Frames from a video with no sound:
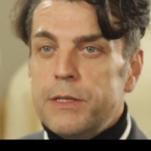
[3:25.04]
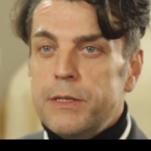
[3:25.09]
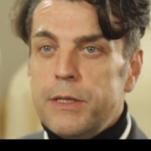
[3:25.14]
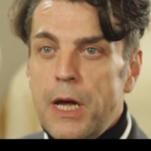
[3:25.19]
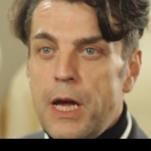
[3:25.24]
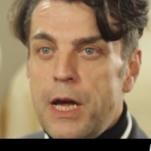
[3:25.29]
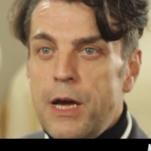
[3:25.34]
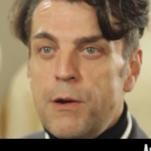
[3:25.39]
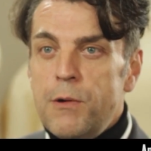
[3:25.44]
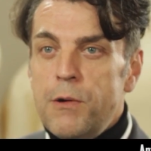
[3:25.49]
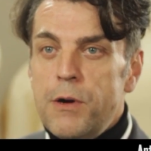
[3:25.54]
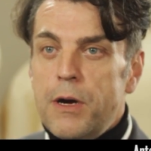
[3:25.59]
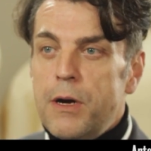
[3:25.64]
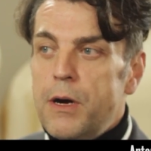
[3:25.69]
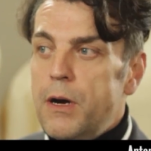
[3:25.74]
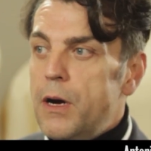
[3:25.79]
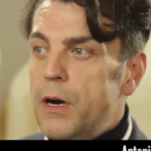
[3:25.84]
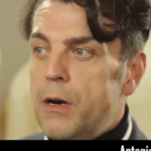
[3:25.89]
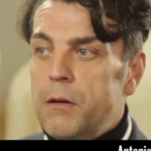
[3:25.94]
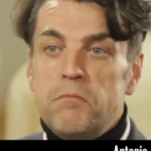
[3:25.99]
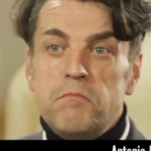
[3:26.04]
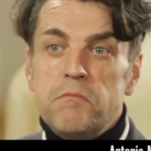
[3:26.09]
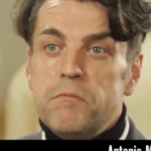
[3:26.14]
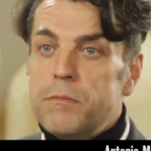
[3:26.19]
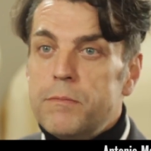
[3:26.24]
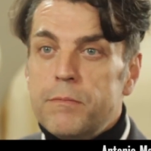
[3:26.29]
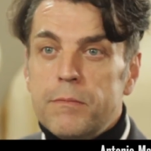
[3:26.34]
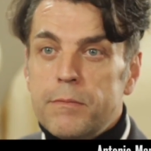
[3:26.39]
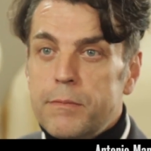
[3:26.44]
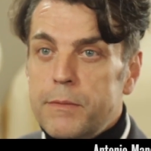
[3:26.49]
now,
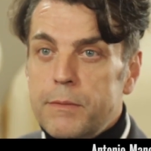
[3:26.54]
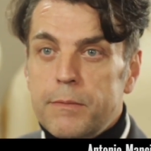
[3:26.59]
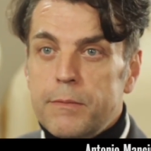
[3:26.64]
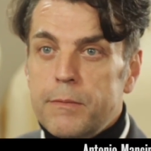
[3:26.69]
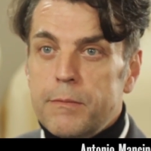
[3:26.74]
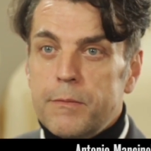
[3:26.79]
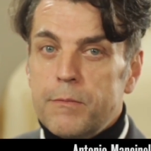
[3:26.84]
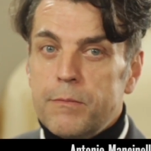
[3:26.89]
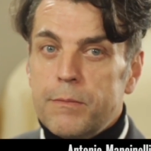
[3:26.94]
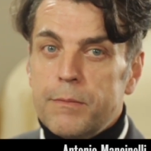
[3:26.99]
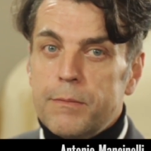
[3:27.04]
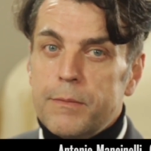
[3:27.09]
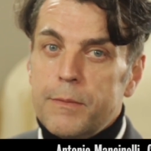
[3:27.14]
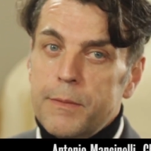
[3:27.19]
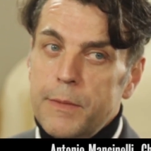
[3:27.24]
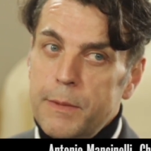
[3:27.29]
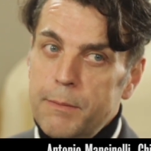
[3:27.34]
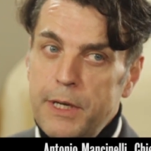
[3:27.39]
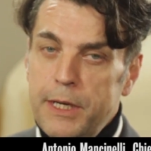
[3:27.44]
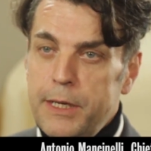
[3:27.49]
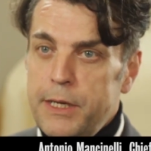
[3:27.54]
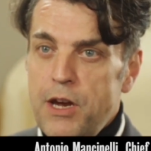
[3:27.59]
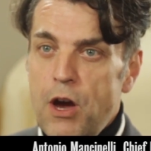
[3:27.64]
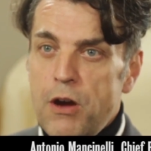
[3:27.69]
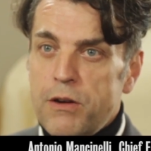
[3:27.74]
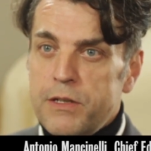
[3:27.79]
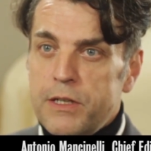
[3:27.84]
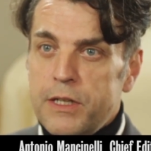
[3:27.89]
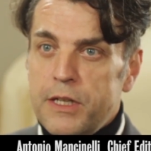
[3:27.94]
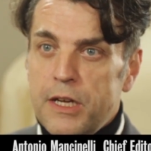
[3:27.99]
in the
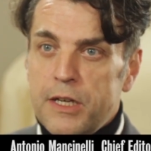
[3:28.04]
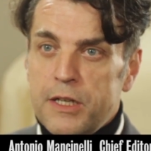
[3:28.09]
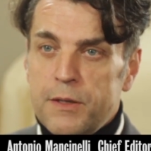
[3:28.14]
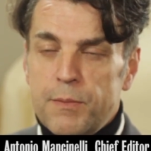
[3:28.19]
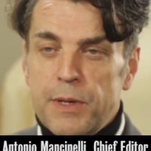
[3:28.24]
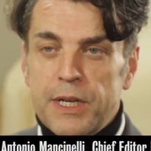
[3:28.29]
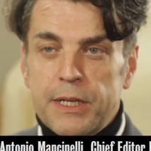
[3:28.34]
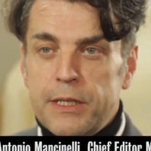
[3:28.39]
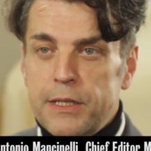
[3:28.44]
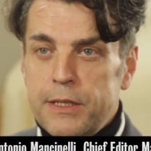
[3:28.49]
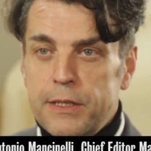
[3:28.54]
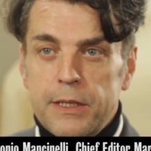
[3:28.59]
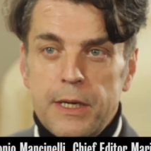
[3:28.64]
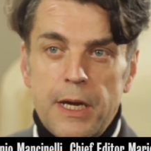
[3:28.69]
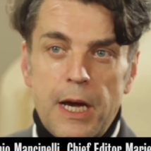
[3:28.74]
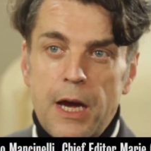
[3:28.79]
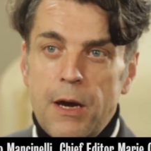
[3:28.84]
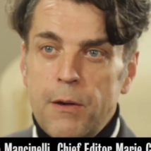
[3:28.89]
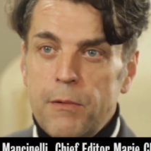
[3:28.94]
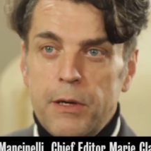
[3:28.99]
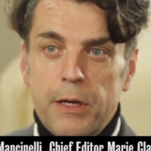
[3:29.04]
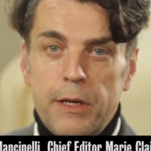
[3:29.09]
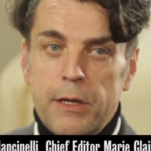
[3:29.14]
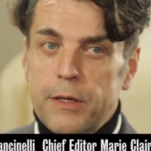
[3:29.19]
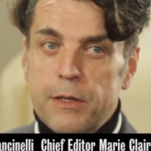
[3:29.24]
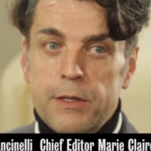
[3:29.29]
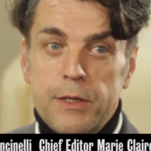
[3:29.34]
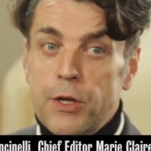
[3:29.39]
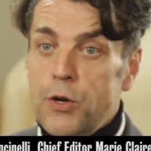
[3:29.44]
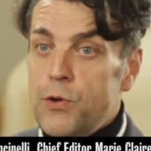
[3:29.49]
Occident, but now, I
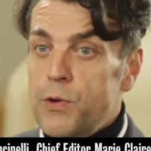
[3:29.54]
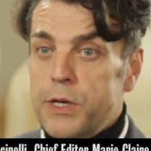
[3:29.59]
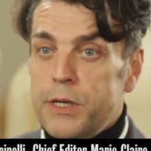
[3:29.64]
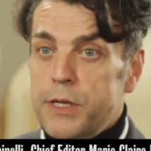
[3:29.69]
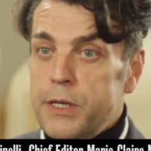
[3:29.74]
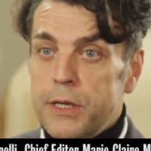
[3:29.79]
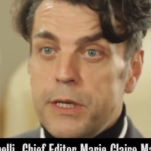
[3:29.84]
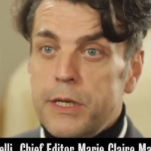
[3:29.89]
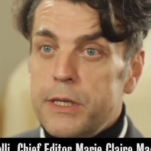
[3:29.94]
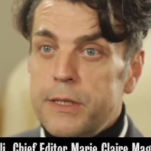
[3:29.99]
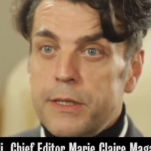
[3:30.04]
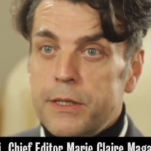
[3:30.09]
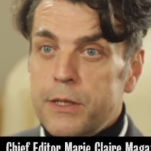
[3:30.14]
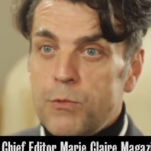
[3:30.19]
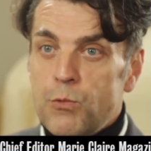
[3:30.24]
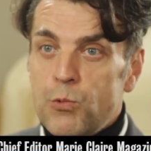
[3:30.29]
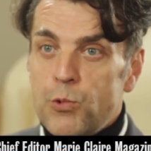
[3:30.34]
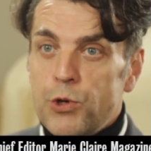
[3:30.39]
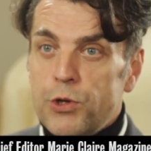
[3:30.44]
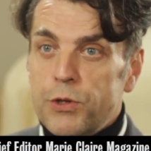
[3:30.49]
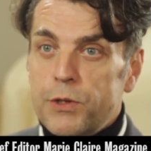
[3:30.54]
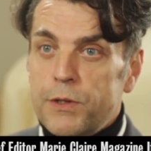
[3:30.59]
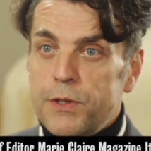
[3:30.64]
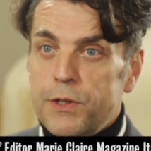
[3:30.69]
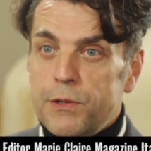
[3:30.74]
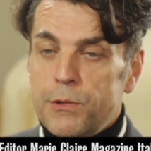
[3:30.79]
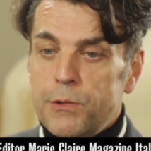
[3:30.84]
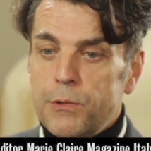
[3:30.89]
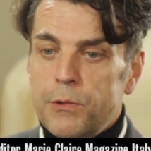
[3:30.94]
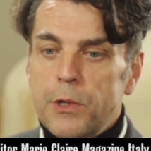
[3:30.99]
don't know, in the Eastern world
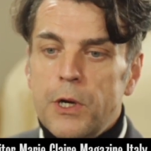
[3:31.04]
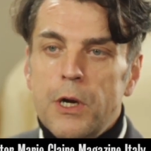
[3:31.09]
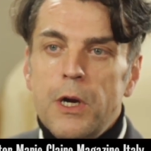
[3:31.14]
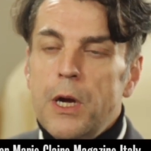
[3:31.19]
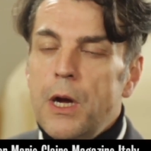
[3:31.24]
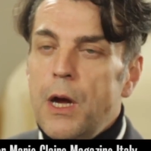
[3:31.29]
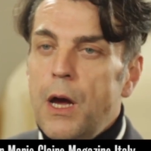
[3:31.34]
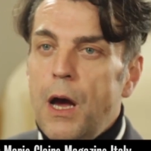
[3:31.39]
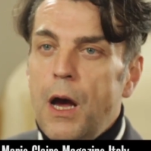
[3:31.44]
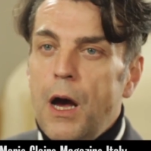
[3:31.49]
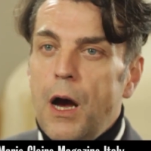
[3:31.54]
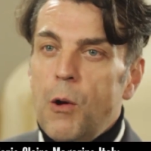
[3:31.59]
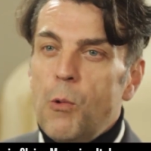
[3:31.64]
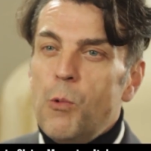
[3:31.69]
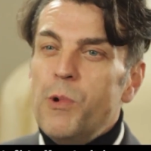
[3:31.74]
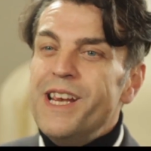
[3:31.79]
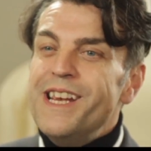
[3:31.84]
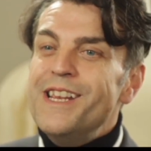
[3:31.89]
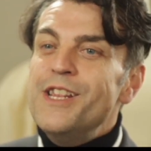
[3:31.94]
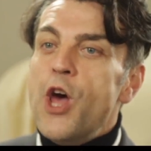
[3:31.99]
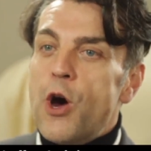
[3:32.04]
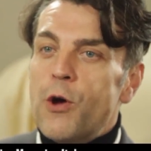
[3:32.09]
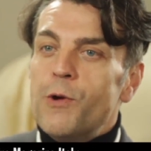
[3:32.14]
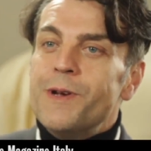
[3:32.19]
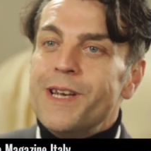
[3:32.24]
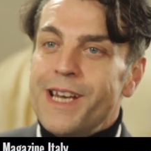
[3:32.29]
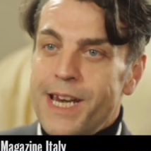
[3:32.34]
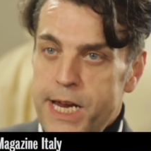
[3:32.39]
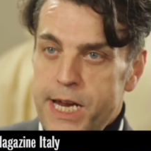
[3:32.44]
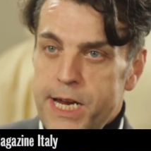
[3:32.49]
too, we
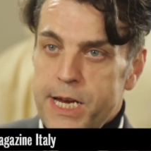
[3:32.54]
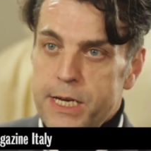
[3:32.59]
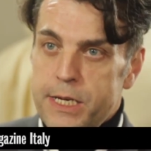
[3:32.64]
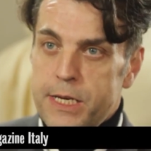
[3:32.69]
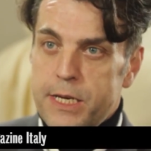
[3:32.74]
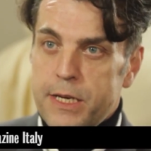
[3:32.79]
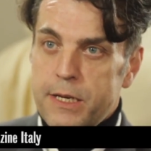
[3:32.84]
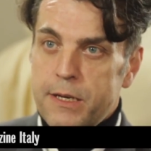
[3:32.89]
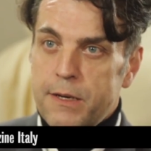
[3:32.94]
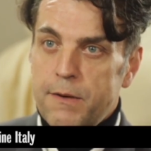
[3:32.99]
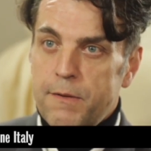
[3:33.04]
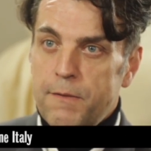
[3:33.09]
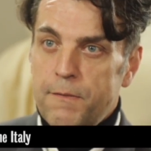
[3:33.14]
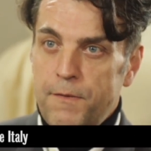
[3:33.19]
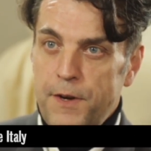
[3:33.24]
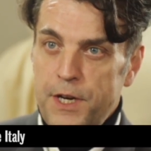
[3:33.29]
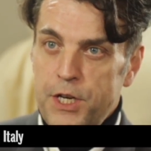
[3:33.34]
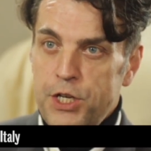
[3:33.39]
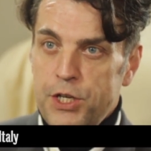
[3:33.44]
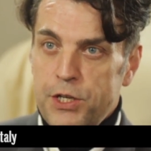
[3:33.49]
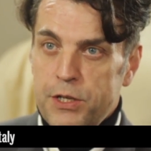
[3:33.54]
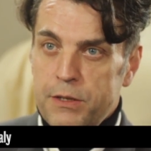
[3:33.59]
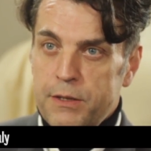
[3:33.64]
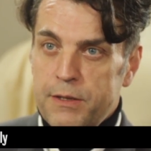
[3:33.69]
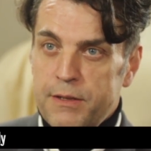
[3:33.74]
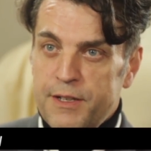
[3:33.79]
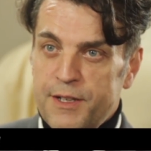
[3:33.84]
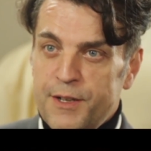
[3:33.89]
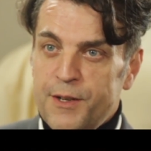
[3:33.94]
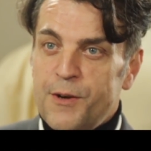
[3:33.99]
don't need fashion.
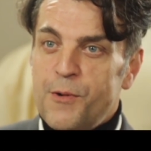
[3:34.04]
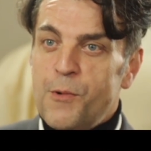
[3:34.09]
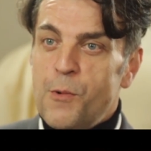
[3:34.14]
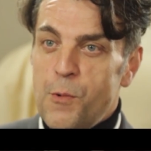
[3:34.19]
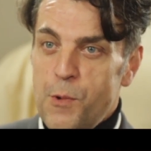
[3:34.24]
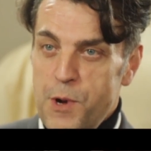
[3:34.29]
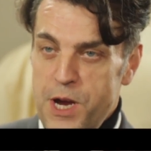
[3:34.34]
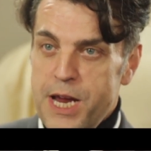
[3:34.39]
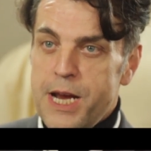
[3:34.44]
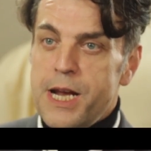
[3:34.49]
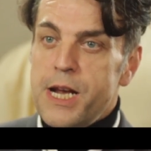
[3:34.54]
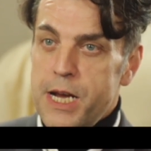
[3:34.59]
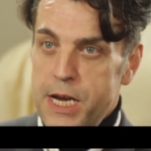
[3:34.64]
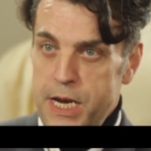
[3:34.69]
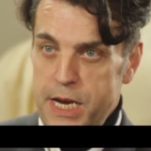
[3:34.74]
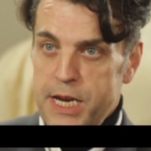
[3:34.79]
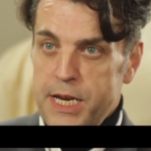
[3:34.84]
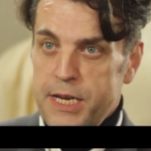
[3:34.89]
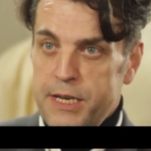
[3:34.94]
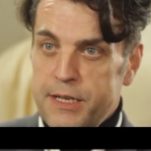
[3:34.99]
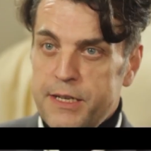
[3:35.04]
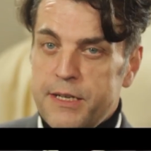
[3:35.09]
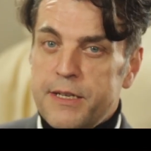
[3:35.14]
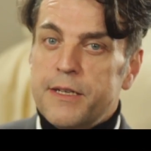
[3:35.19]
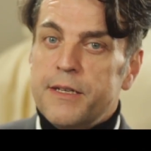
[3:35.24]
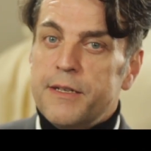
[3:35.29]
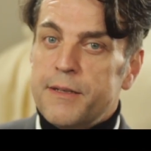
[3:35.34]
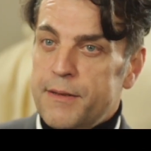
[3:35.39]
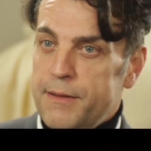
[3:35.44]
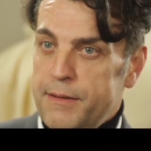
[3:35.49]
We need
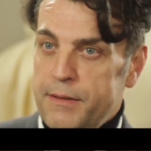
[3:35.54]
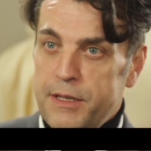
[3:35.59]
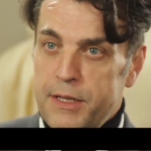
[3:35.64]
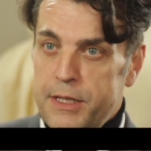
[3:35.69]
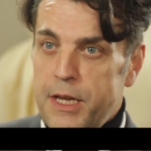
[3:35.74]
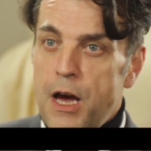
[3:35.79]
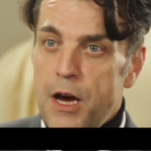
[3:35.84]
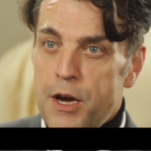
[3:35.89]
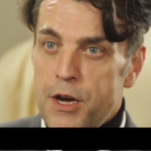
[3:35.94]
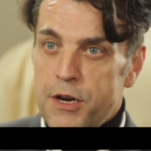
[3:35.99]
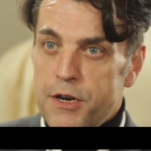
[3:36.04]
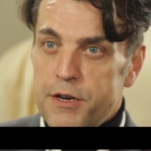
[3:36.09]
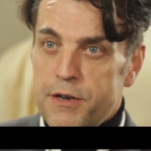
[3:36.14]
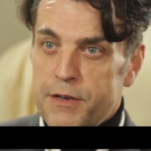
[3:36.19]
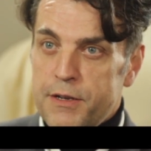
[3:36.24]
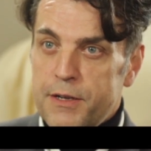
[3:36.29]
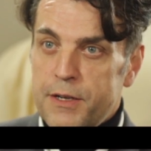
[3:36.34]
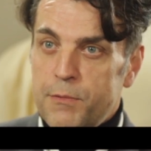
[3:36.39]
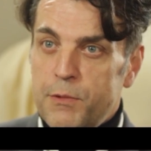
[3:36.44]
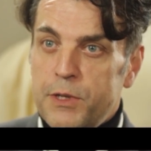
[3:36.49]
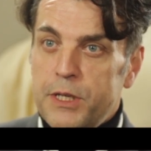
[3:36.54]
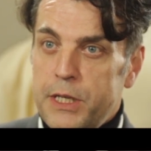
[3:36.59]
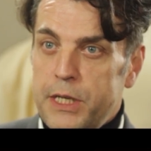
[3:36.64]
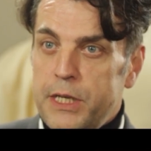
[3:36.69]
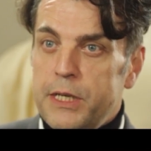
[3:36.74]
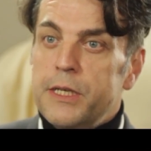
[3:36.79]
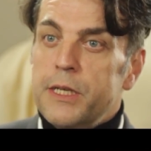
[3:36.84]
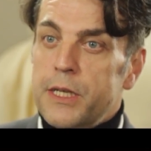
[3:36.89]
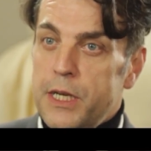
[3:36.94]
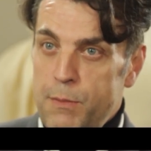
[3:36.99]
desire. We
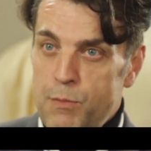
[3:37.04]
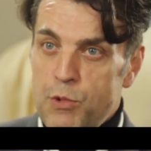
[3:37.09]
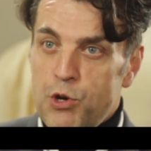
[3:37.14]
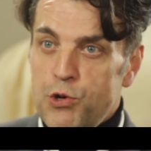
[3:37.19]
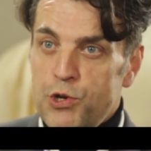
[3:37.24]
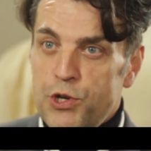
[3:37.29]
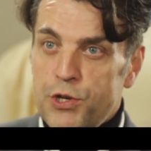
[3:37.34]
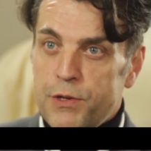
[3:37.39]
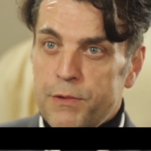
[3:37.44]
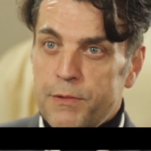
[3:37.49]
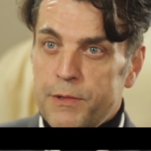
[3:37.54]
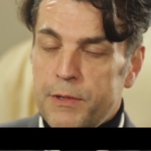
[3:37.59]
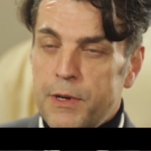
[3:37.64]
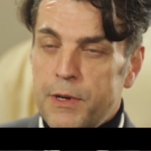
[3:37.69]
need emotion.